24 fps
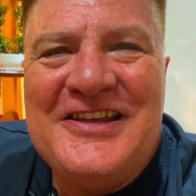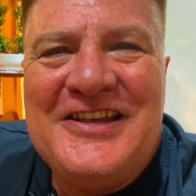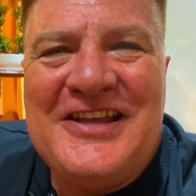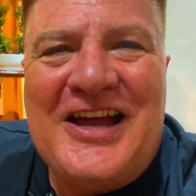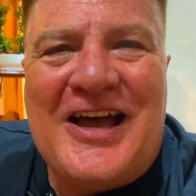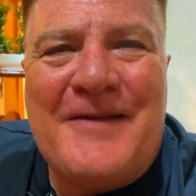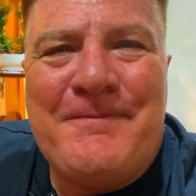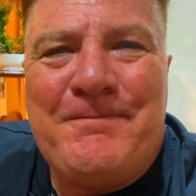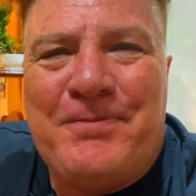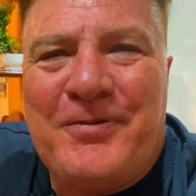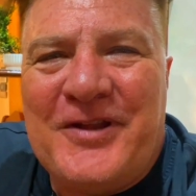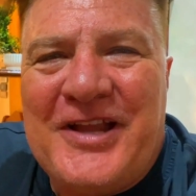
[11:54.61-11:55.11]

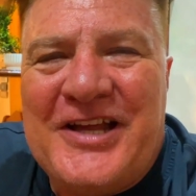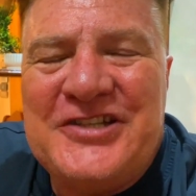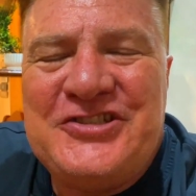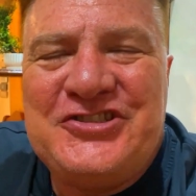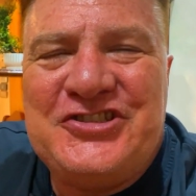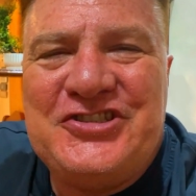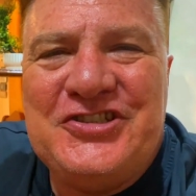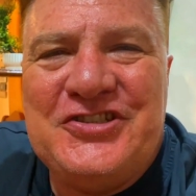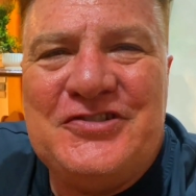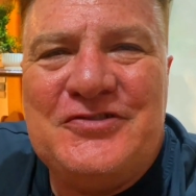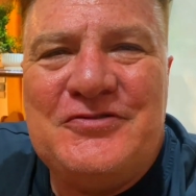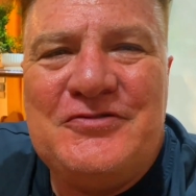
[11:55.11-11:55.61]
God
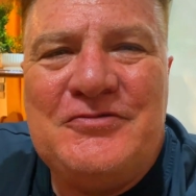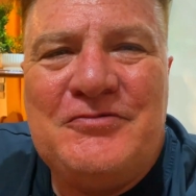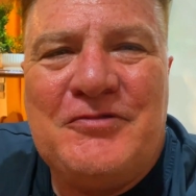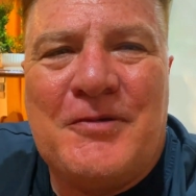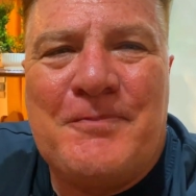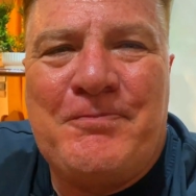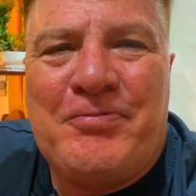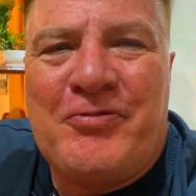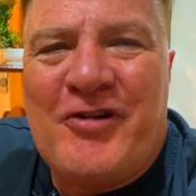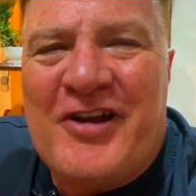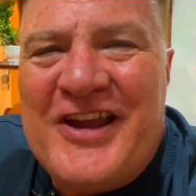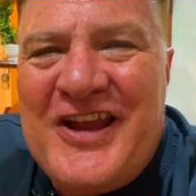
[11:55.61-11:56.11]
bless you.
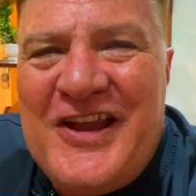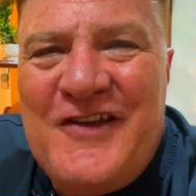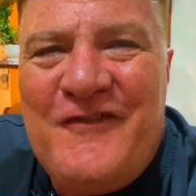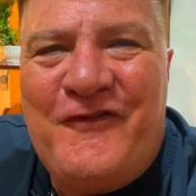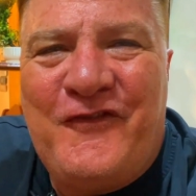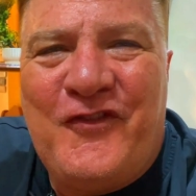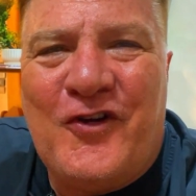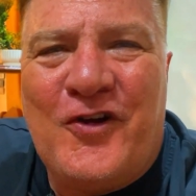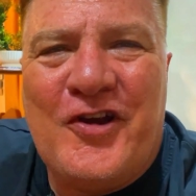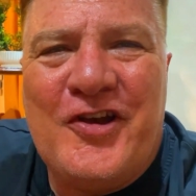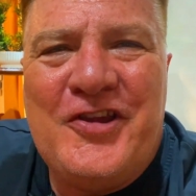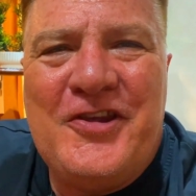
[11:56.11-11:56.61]
We're praying
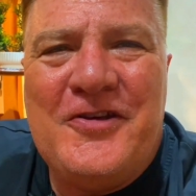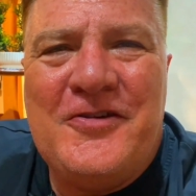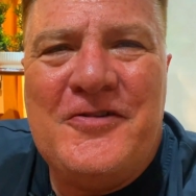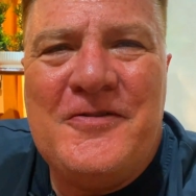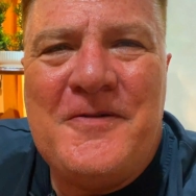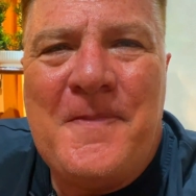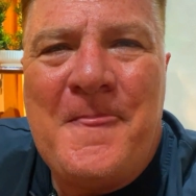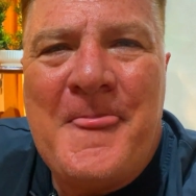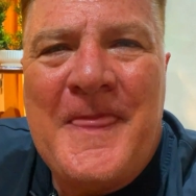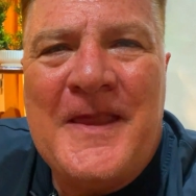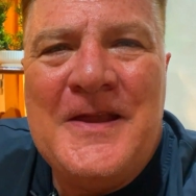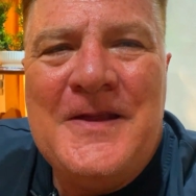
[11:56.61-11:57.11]
for
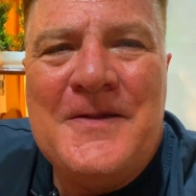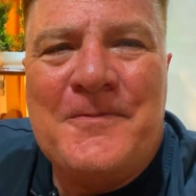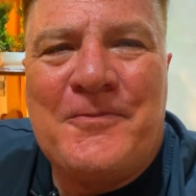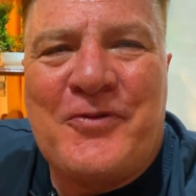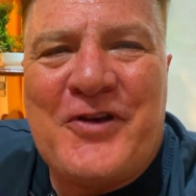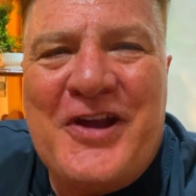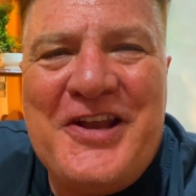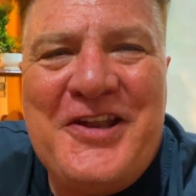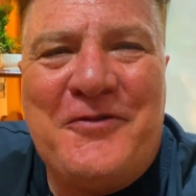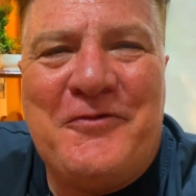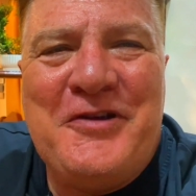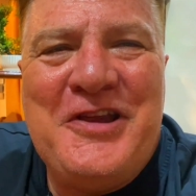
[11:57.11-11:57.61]
you.
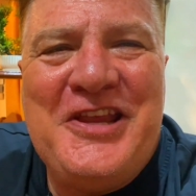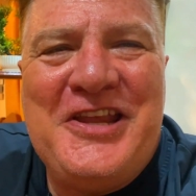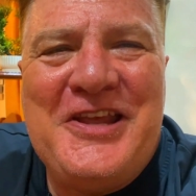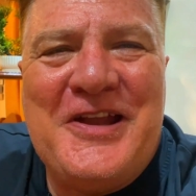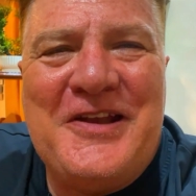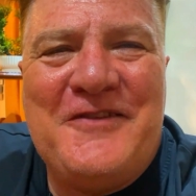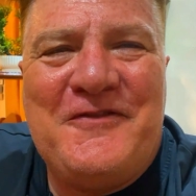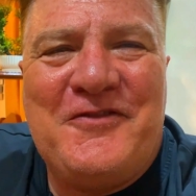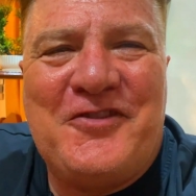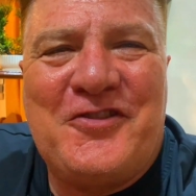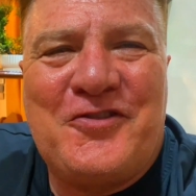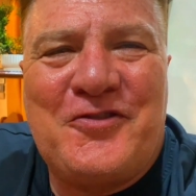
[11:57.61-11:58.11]
Pray that we
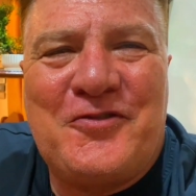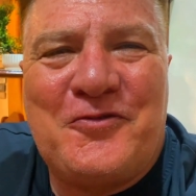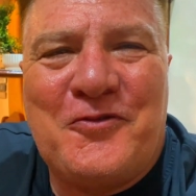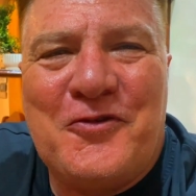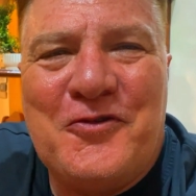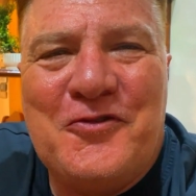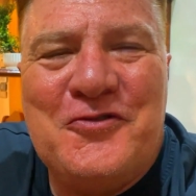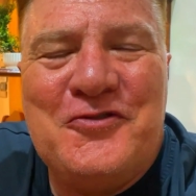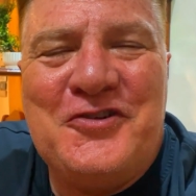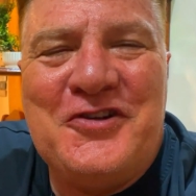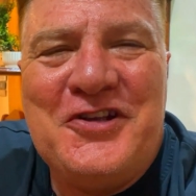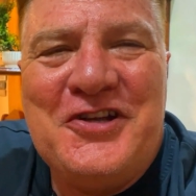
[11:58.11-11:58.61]
get
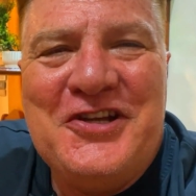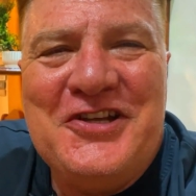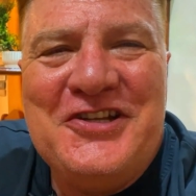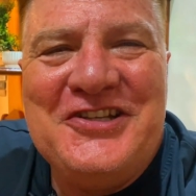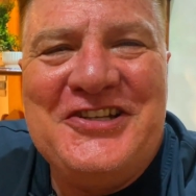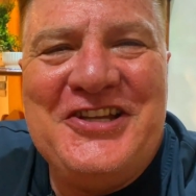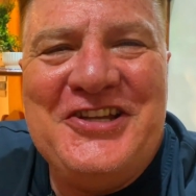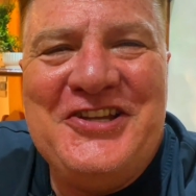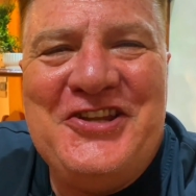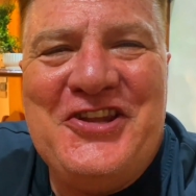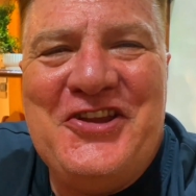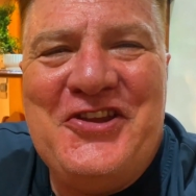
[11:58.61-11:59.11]
through
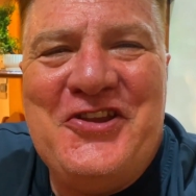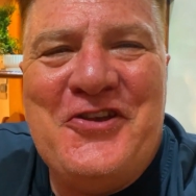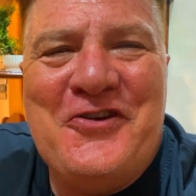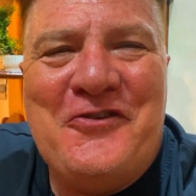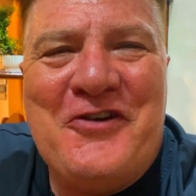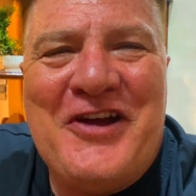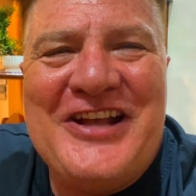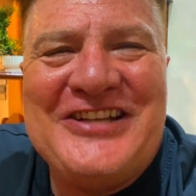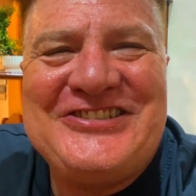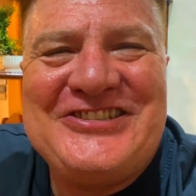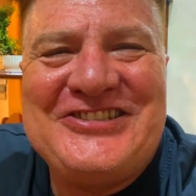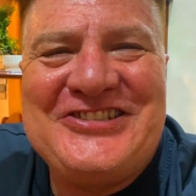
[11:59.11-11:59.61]
to the
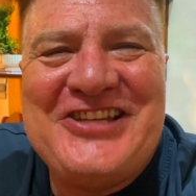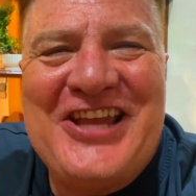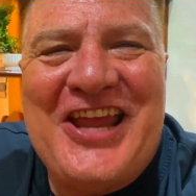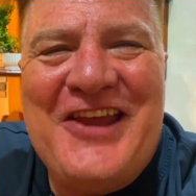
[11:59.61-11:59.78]
U.S.